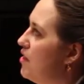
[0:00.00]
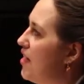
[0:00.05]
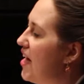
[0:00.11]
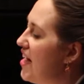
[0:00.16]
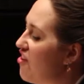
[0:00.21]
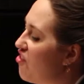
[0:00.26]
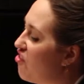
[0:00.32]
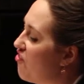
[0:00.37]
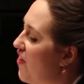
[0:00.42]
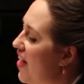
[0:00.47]
and
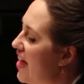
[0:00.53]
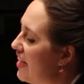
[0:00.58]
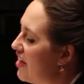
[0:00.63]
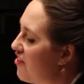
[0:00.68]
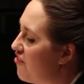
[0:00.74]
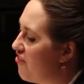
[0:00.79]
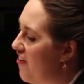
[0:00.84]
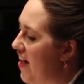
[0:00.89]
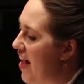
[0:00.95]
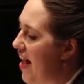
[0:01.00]
he's
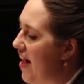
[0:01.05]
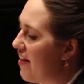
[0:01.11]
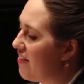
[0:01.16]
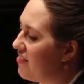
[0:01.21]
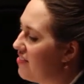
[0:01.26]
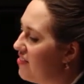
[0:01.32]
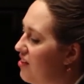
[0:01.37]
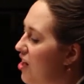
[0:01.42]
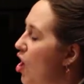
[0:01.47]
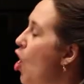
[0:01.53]
failing
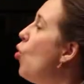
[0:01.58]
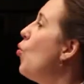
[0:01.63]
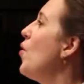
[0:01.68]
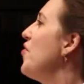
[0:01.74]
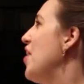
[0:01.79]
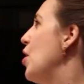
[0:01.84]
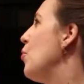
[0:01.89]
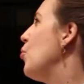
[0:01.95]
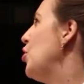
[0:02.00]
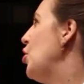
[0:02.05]
fast.
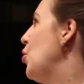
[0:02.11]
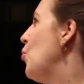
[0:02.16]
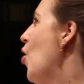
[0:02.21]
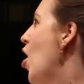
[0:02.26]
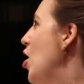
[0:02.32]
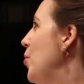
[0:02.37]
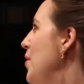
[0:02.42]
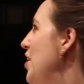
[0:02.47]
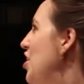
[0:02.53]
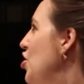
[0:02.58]
What they wouldn't
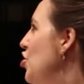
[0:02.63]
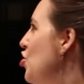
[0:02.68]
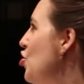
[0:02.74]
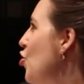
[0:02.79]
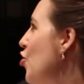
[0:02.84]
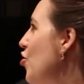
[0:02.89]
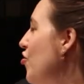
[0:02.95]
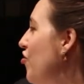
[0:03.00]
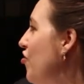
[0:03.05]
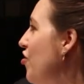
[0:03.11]
want me to
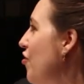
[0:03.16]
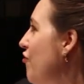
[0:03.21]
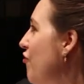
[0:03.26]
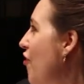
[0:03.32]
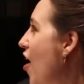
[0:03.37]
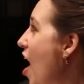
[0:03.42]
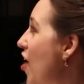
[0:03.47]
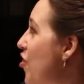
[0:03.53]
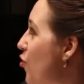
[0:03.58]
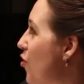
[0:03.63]
nurse the
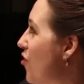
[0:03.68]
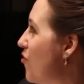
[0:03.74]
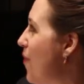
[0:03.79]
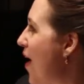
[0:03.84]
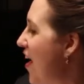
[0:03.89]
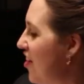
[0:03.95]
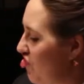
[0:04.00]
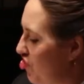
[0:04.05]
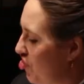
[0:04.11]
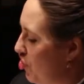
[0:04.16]
father of
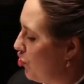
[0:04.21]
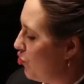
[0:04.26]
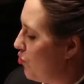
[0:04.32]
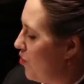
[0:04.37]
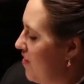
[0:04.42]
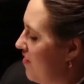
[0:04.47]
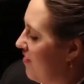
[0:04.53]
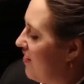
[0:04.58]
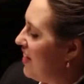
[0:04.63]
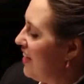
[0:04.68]
my
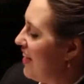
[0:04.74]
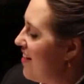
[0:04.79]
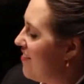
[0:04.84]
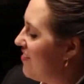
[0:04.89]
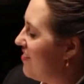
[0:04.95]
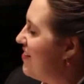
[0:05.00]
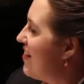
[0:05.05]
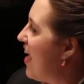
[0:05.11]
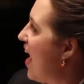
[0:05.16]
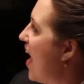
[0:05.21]
children as he
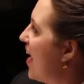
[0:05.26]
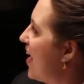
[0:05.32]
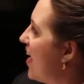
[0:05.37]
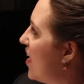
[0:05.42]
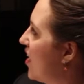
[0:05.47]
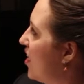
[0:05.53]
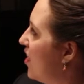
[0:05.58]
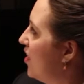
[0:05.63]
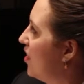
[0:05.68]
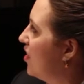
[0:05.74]
lays
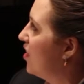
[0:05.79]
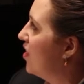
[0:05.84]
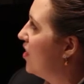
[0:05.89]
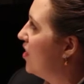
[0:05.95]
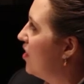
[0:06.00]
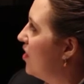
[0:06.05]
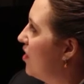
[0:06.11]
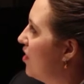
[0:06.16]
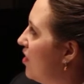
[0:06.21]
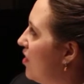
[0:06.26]
dying.
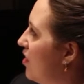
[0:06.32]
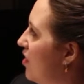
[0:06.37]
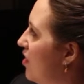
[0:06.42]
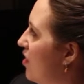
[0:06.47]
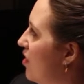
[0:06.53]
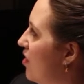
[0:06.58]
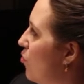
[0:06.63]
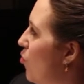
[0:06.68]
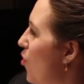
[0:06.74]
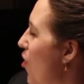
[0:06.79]

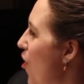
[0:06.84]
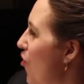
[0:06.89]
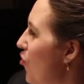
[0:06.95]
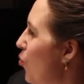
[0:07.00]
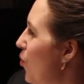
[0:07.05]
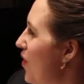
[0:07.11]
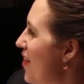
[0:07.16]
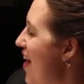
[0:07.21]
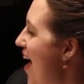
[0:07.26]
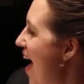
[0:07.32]
Where
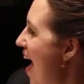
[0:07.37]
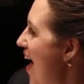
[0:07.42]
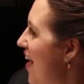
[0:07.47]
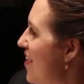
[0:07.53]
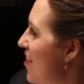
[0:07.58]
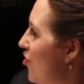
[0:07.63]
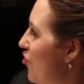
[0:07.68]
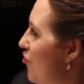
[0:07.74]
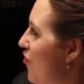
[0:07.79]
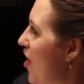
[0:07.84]
else would an
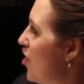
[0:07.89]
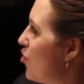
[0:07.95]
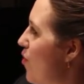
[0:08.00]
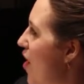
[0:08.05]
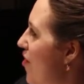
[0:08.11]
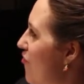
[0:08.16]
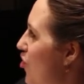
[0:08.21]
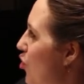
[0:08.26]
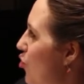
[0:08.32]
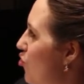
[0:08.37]
addict find
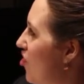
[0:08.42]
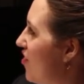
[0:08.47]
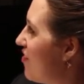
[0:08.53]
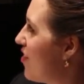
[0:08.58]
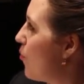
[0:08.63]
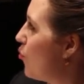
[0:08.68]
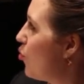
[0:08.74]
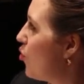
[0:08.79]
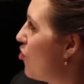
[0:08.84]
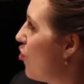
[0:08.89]
refuge
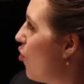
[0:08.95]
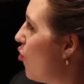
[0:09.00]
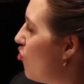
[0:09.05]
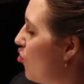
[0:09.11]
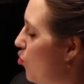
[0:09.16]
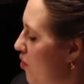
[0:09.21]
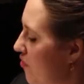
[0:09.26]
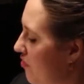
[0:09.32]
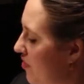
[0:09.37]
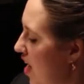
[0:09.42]
except with
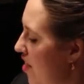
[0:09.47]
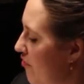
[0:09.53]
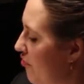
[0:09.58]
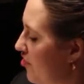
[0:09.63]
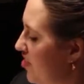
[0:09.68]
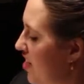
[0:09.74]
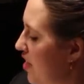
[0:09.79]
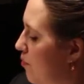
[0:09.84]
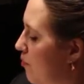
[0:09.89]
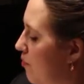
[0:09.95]
those who have
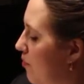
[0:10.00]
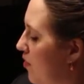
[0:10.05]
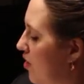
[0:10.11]
loved him?